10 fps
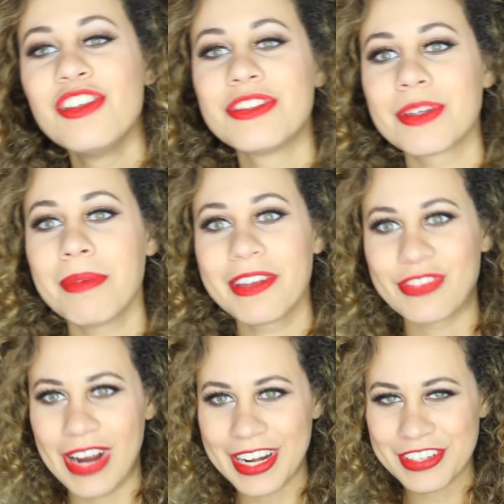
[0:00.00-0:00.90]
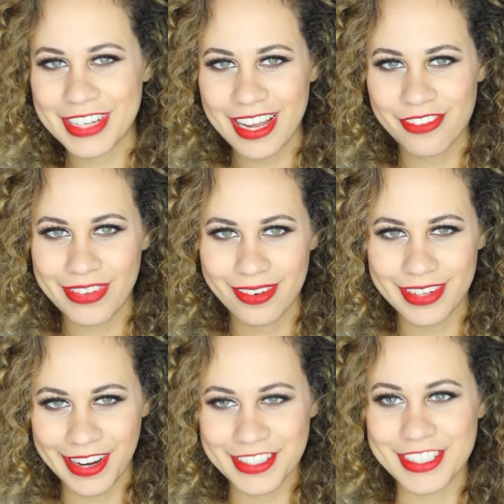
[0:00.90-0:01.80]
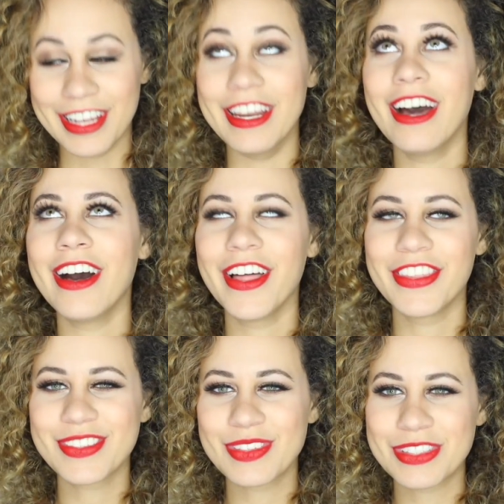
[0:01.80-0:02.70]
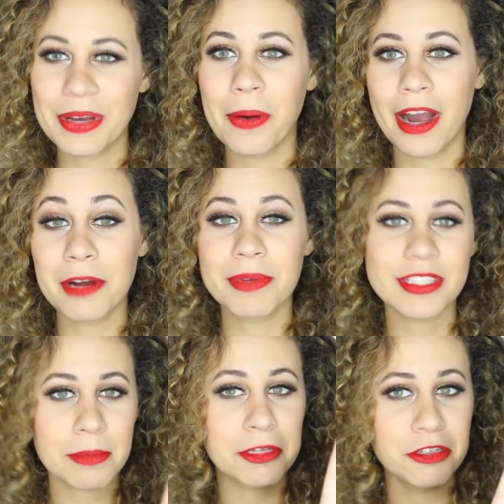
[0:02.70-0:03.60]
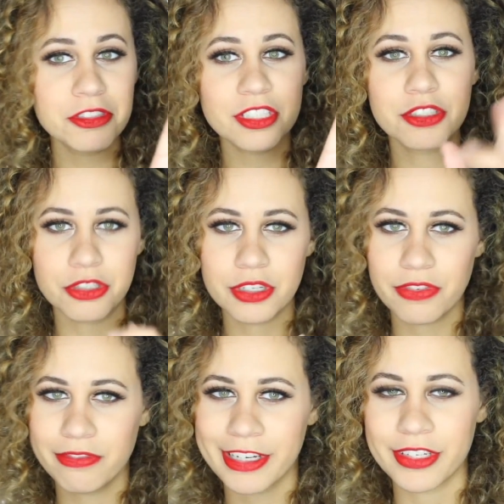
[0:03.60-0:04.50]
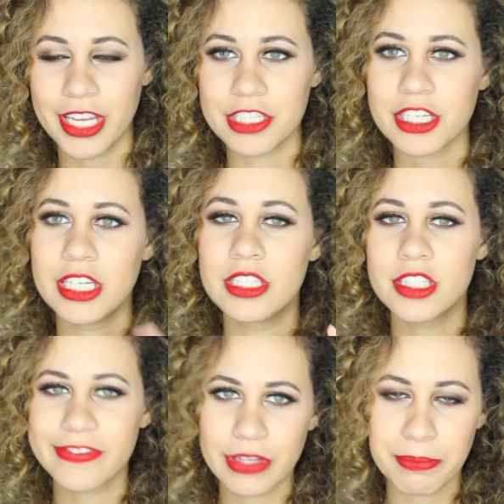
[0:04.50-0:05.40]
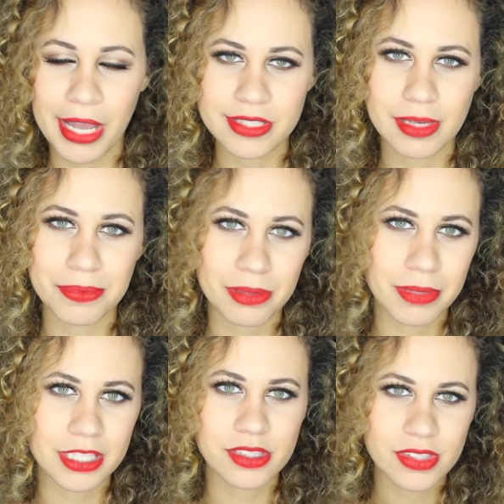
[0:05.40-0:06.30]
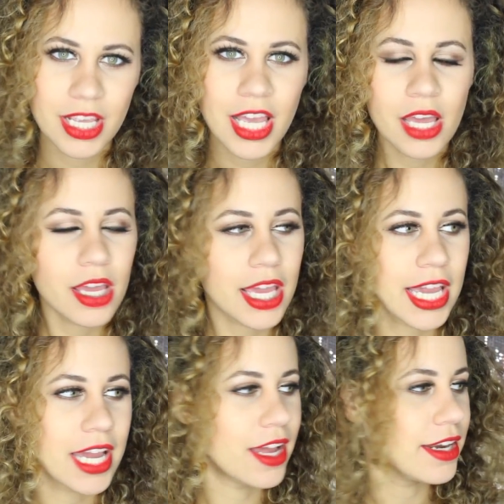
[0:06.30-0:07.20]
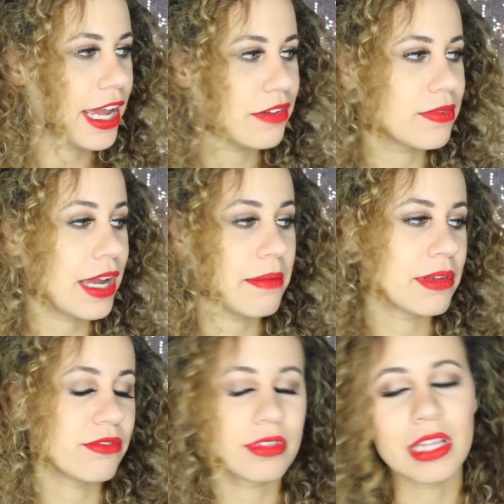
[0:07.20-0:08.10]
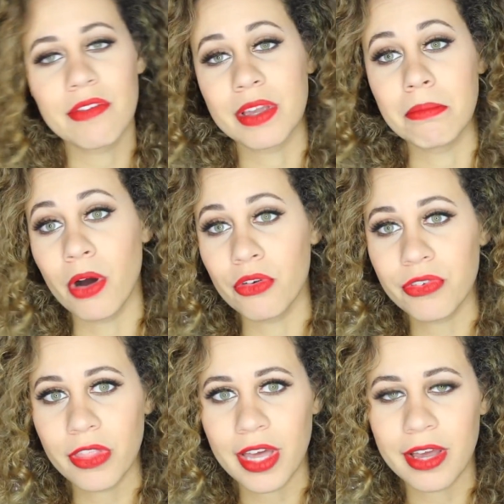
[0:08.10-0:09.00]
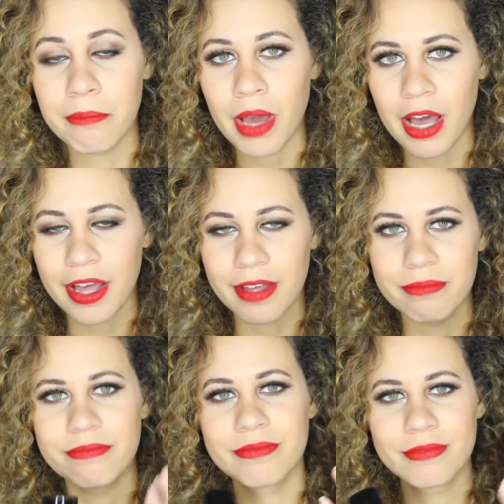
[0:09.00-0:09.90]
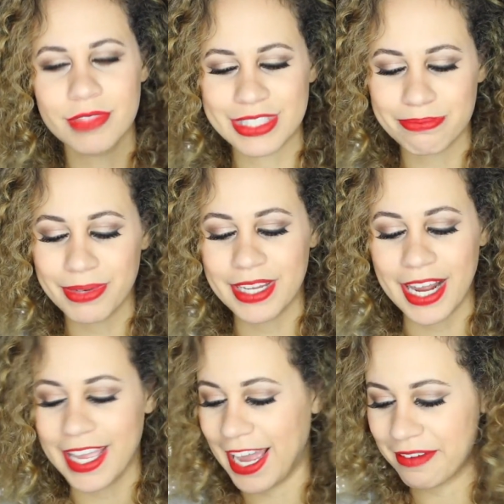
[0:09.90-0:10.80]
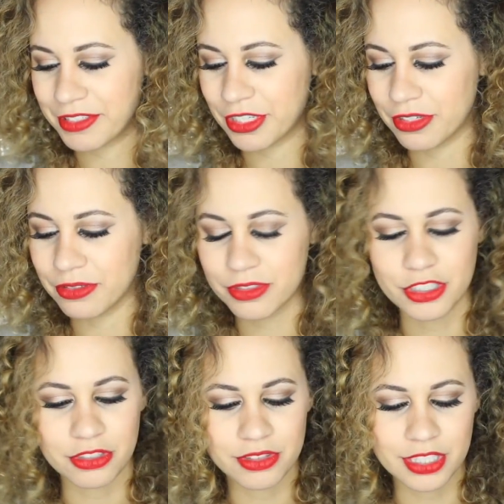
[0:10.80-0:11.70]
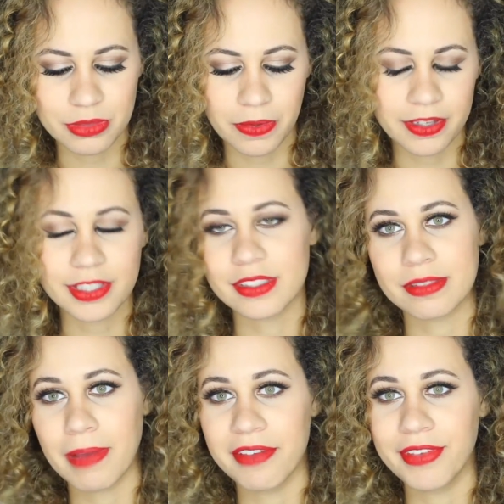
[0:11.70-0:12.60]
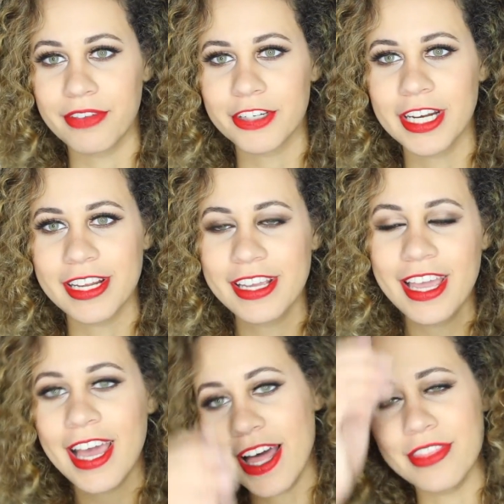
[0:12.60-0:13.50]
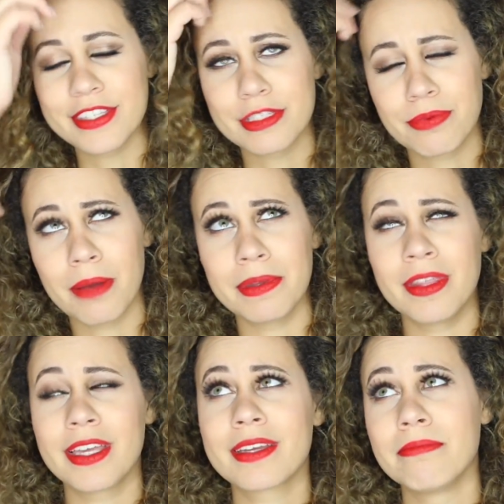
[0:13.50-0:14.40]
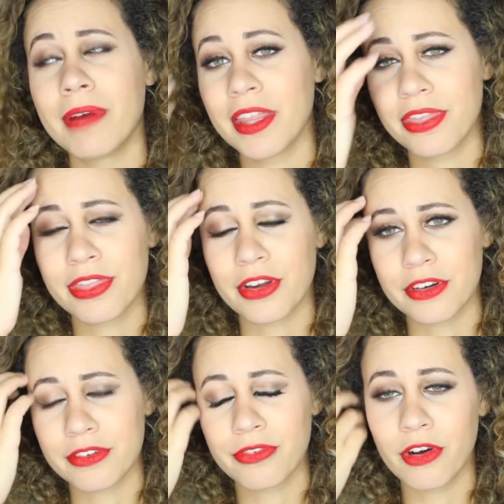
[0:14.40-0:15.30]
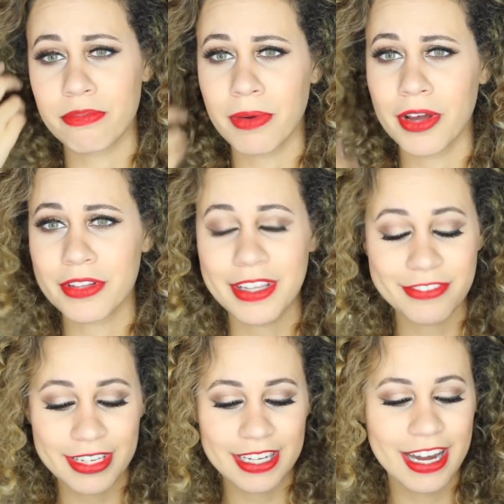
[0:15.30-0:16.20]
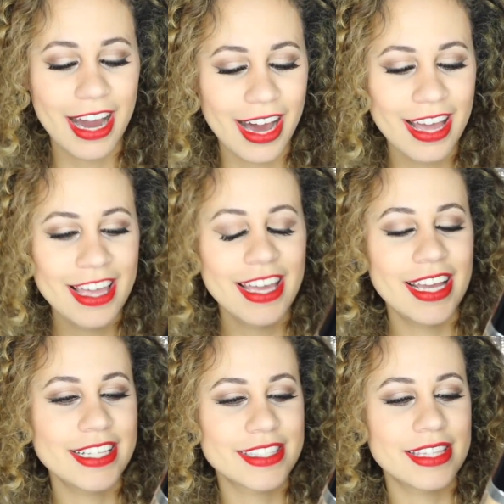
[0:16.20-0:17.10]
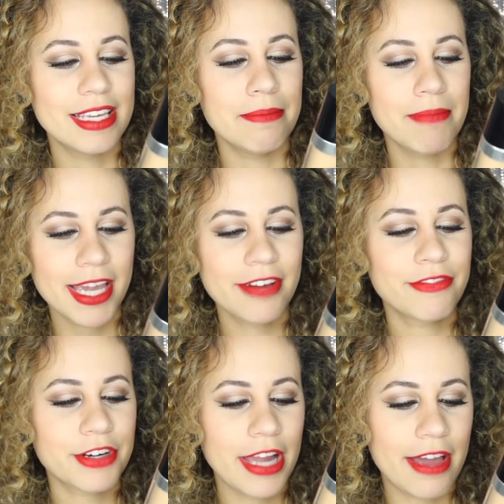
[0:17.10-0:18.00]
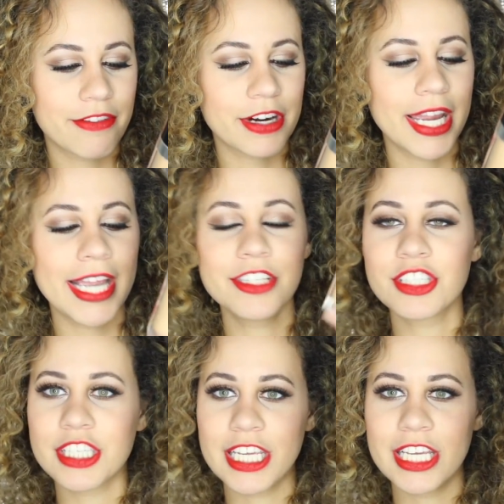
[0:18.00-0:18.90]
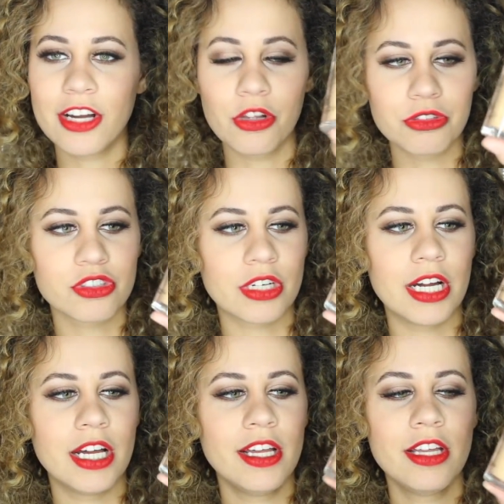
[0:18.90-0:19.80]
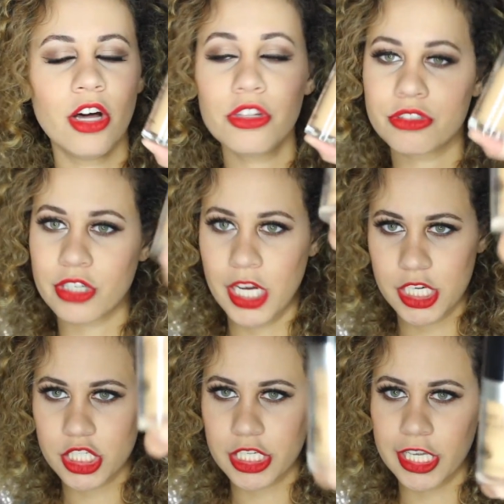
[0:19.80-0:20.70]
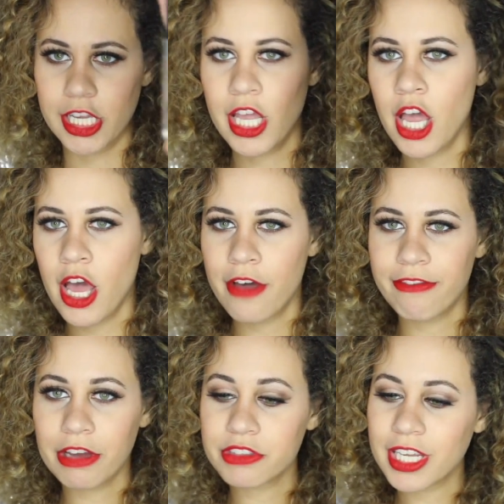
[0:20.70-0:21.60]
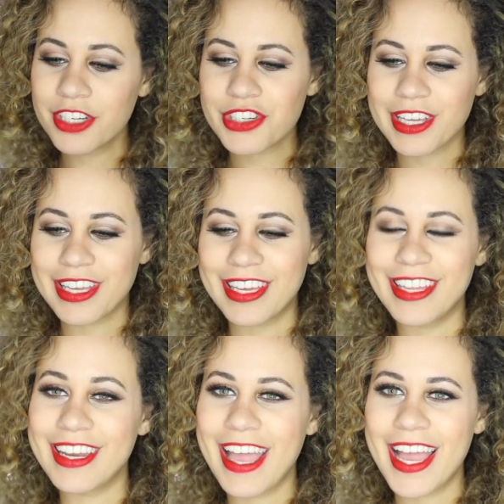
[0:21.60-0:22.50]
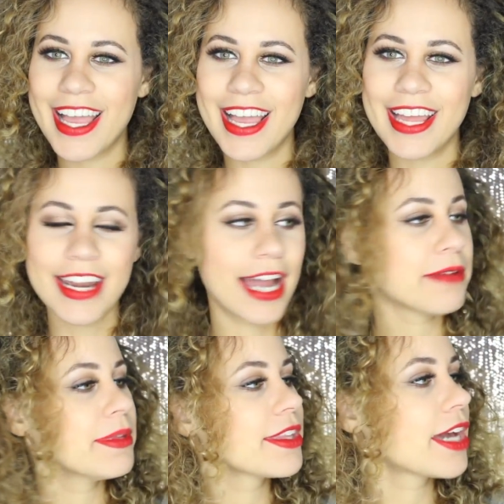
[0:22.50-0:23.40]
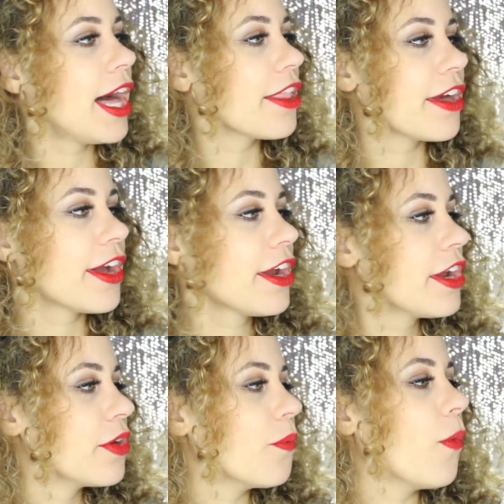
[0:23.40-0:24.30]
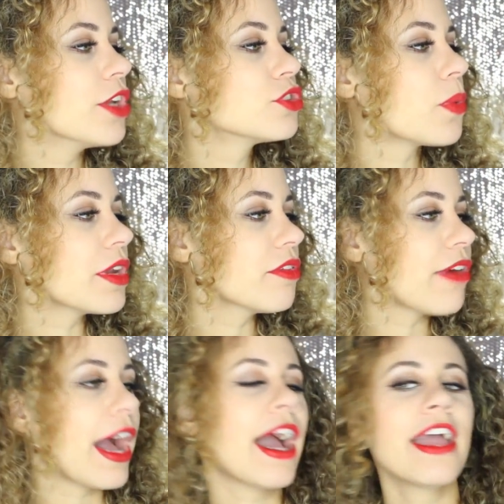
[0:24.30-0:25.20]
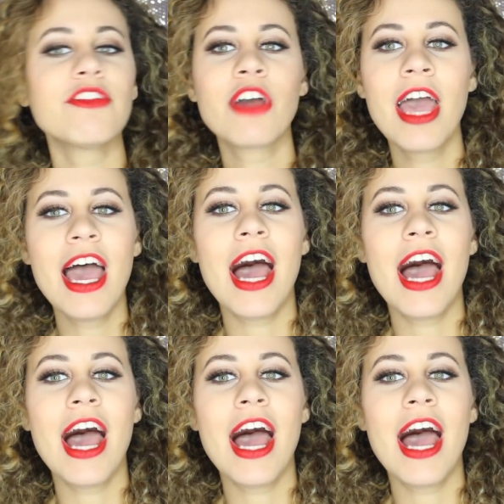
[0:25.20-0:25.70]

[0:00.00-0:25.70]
So my ride or die foundation, this is so hard because I've been using two different foundations for the past couple of months, and I've been loving both of them, but I have to choose this one because it's my favorite. And this is probably like my third or fourth bottle of it. It's the Make Up For Ever HD Ultra HD foundation, and I'm in the color 125.